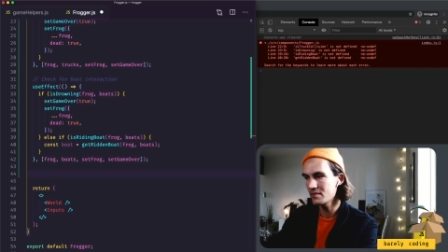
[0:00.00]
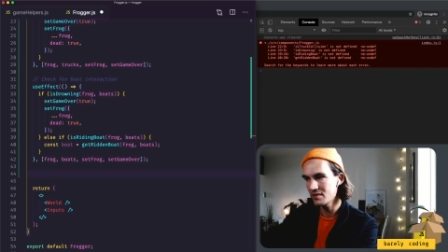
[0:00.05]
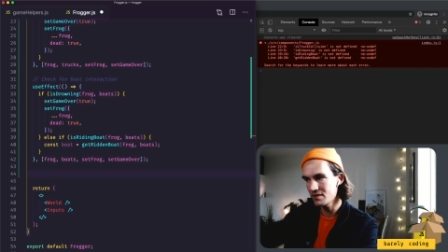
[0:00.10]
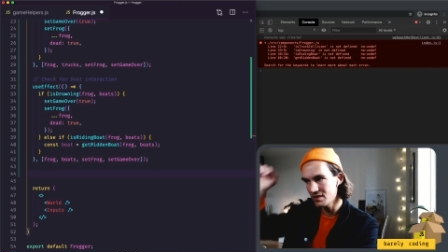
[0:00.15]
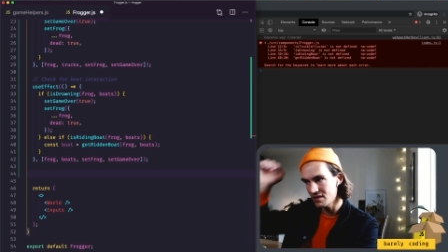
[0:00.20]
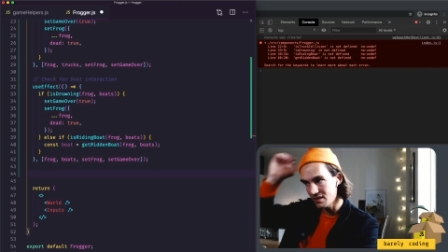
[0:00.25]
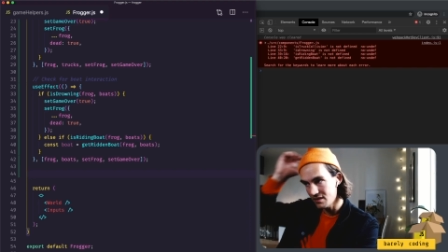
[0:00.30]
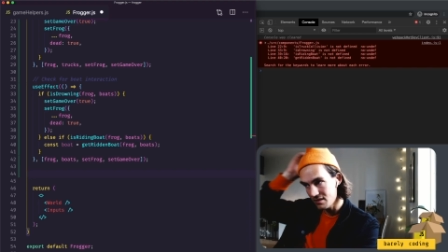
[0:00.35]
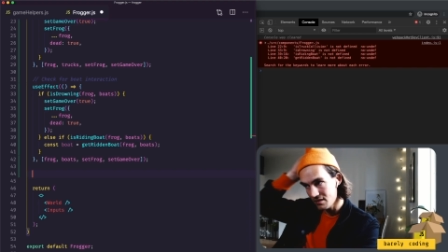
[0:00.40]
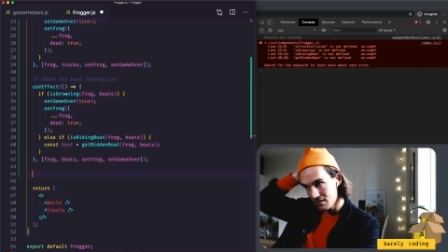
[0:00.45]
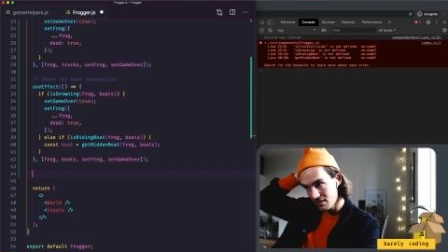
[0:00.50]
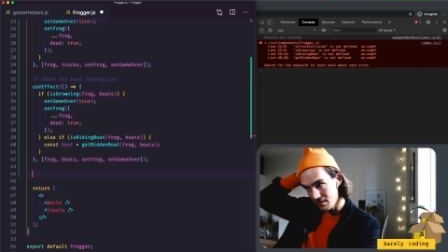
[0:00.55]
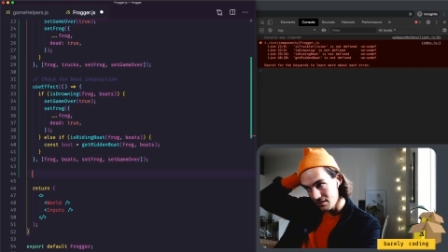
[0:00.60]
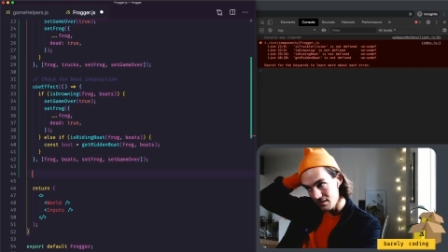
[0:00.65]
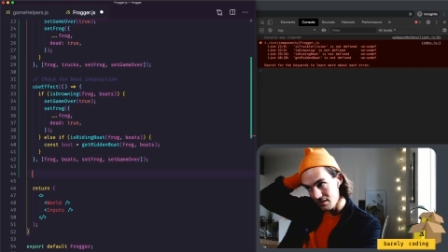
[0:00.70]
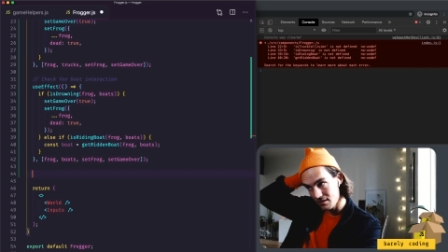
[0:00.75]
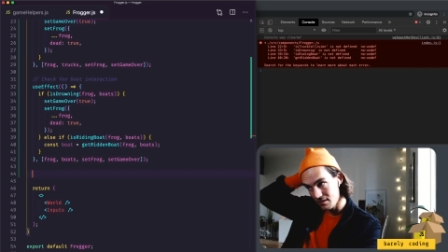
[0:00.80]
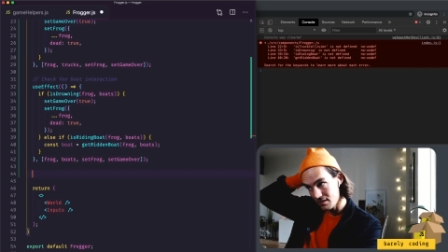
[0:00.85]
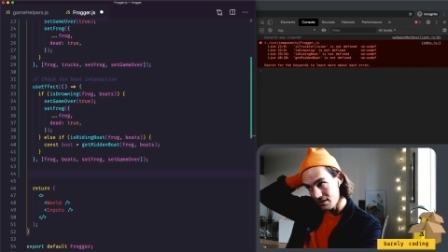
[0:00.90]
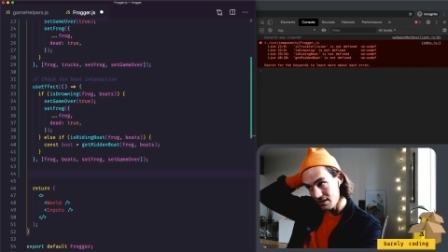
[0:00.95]

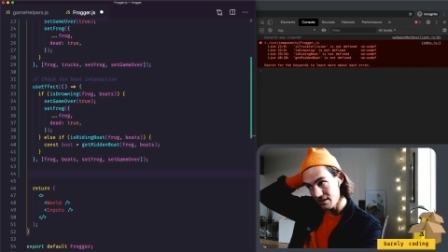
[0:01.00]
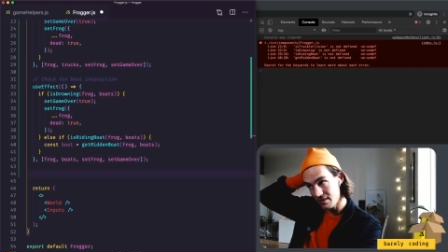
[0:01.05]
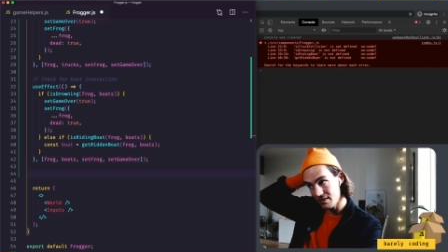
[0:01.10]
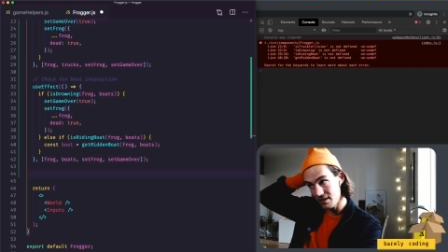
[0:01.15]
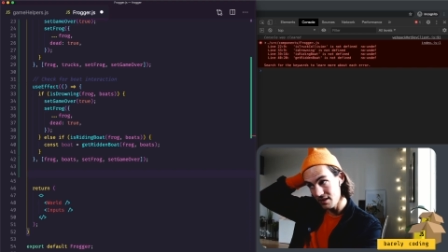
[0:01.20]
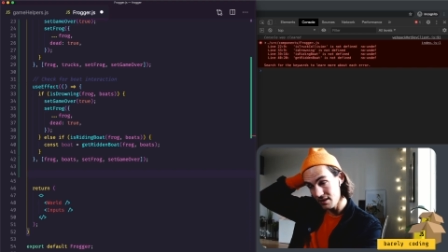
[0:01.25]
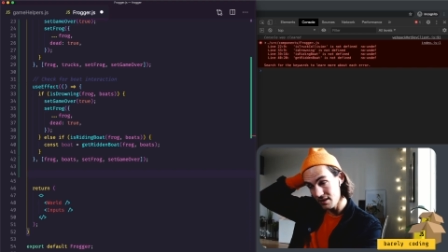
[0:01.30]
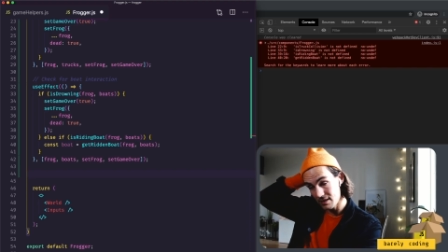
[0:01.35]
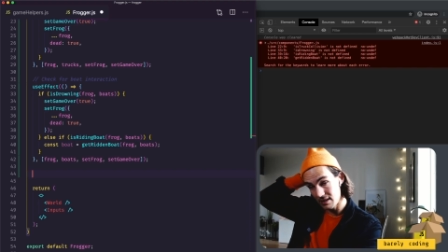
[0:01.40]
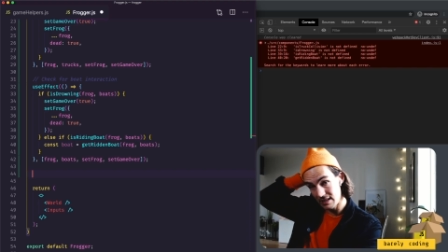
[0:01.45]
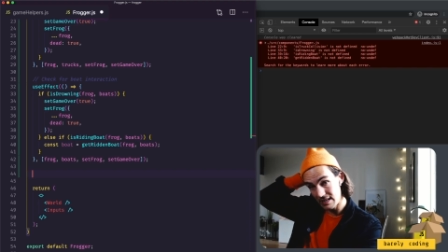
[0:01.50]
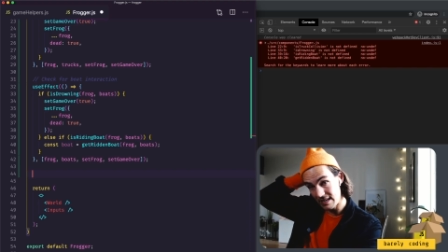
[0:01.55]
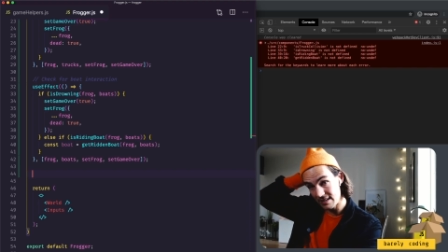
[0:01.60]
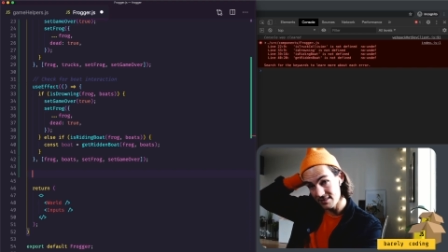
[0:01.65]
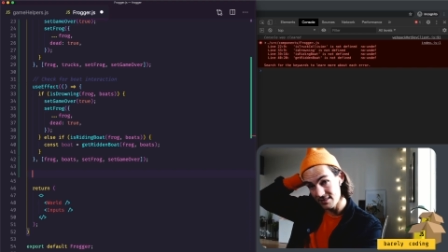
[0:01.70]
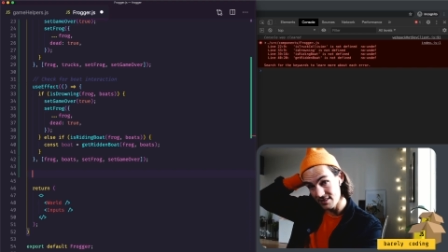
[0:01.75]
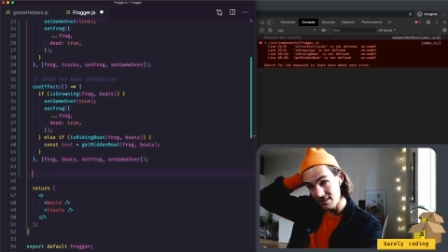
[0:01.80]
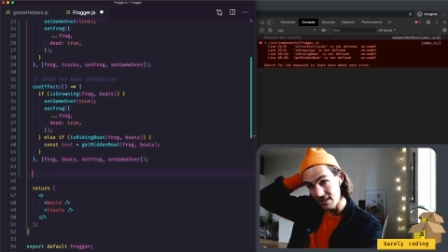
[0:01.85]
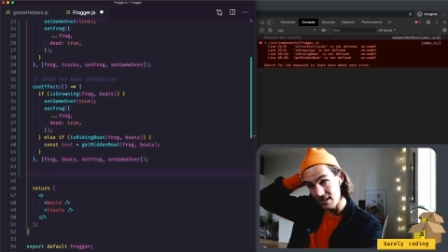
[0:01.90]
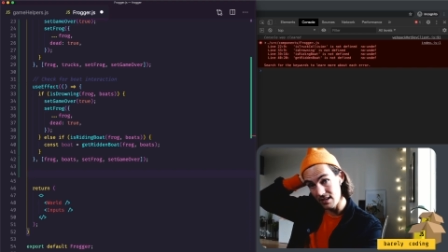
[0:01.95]
I think the last
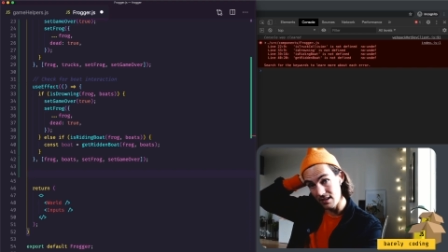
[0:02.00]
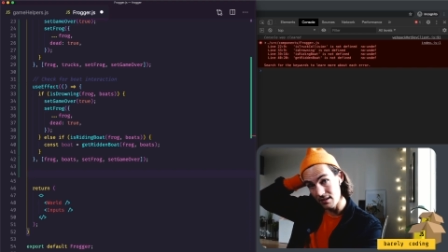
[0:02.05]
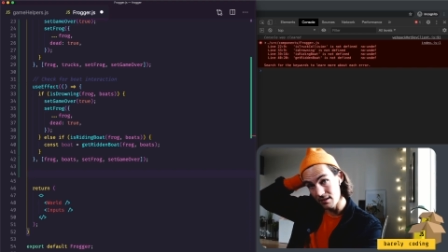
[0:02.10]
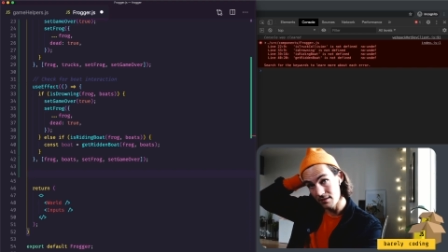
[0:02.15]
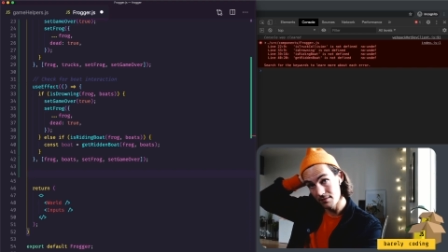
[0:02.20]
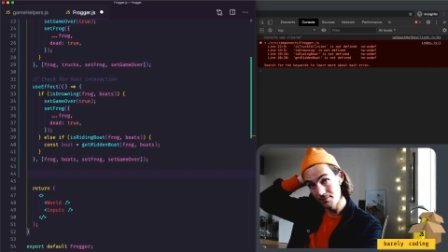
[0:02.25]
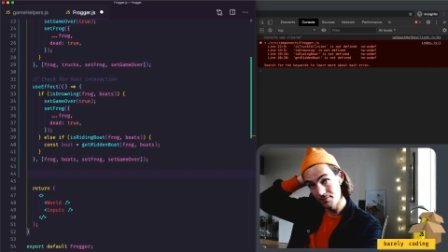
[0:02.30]
thing